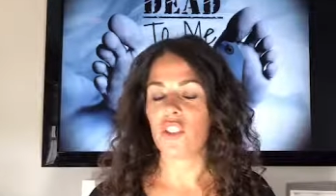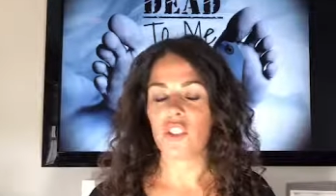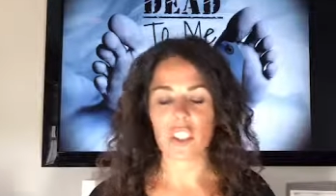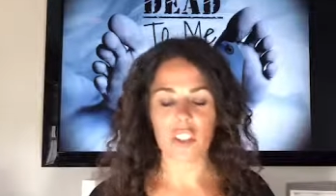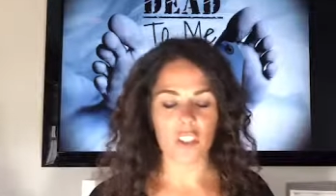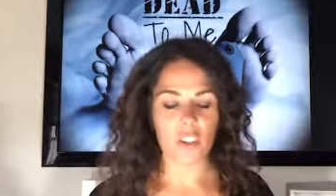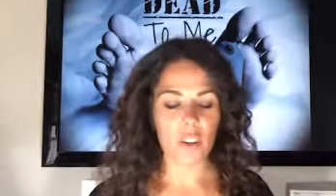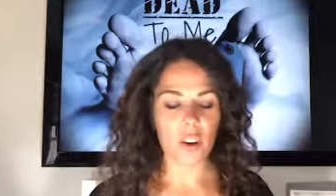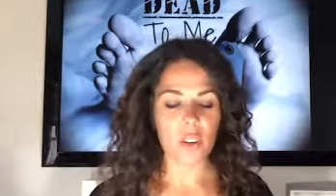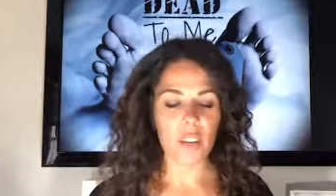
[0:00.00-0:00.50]

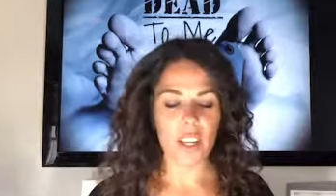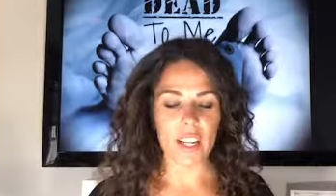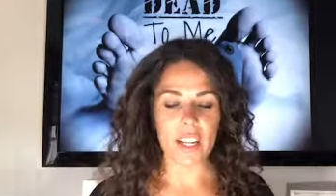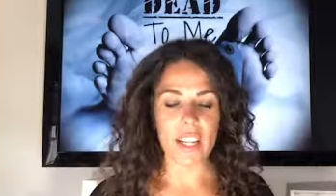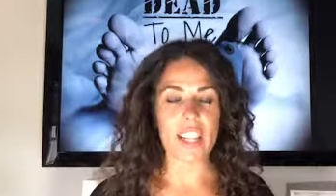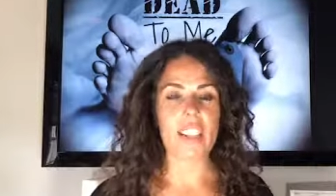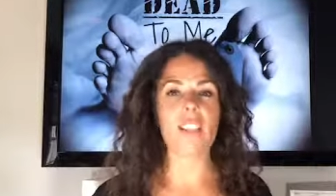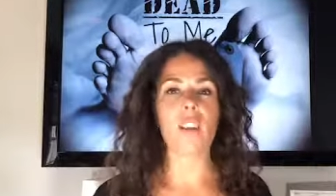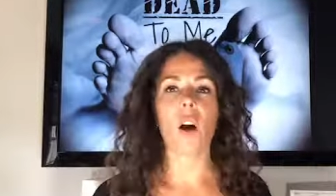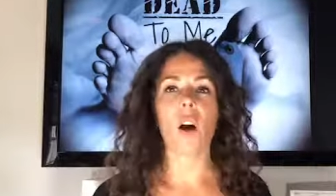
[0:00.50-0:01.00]
just know that
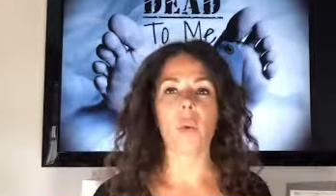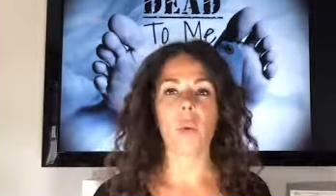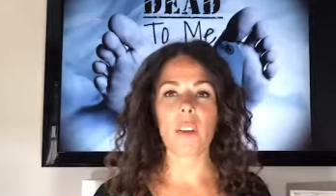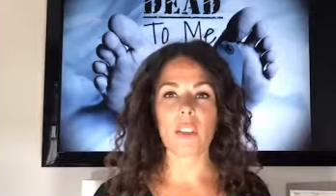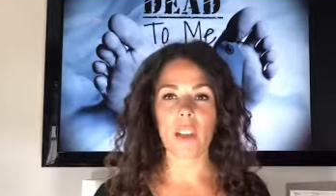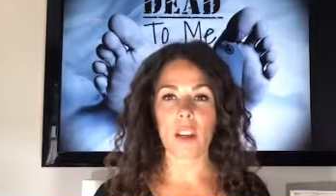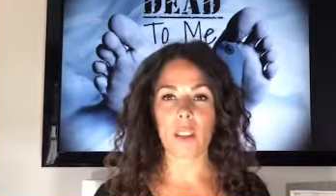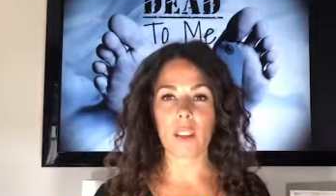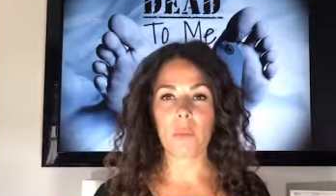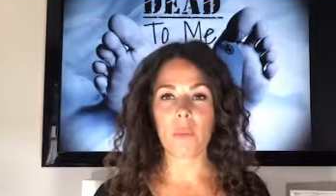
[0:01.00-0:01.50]
he is
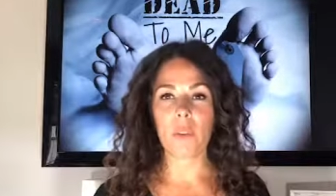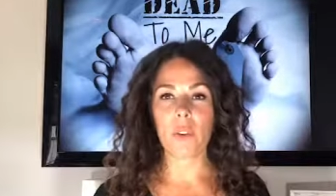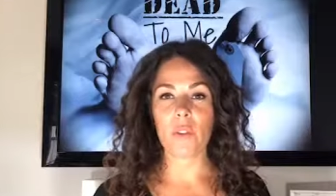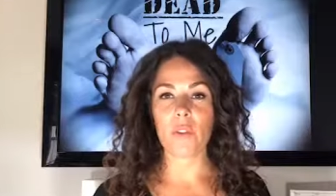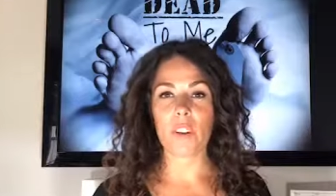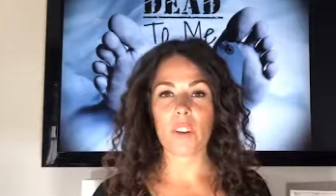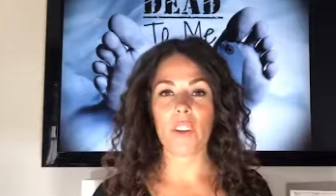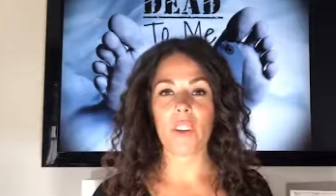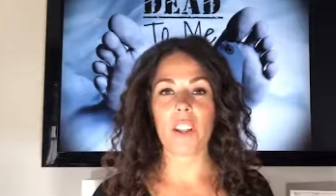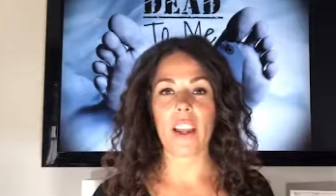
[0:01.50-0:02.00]
always on the
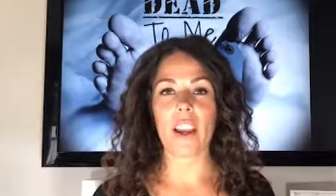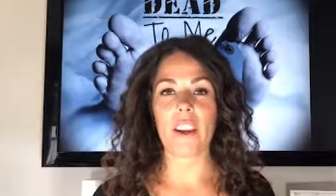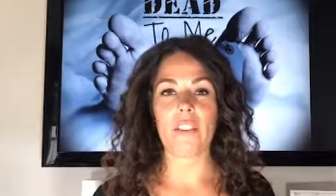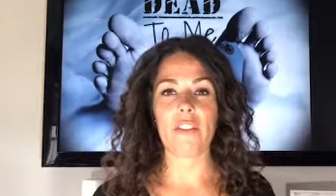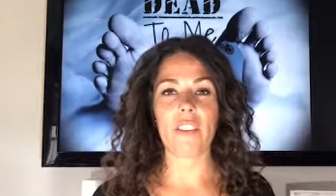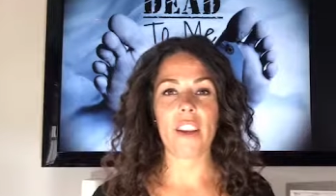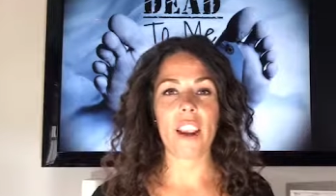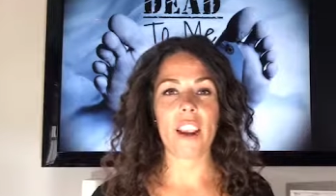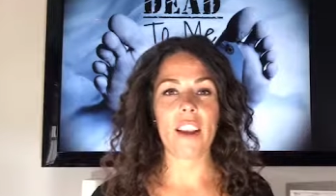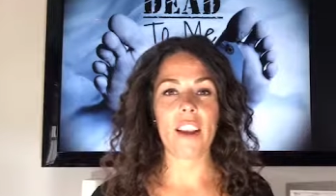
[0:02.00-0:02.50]
move in your
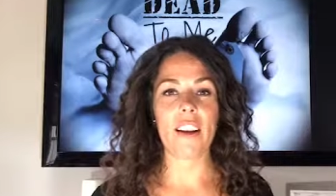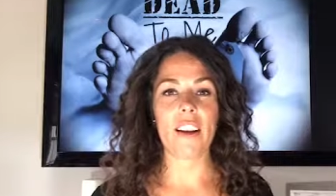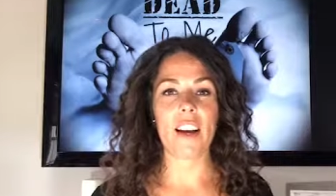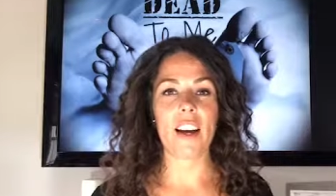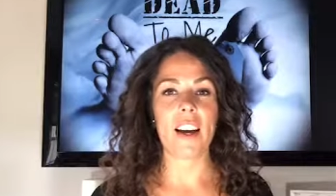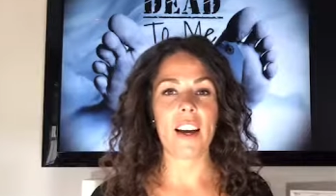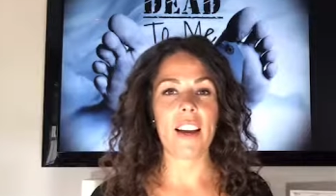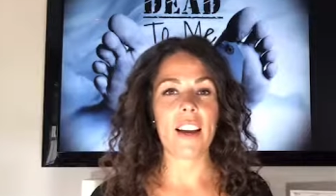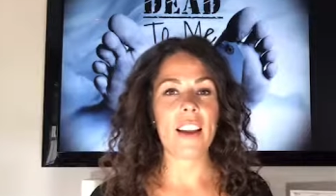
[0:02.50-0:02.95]
life and uh,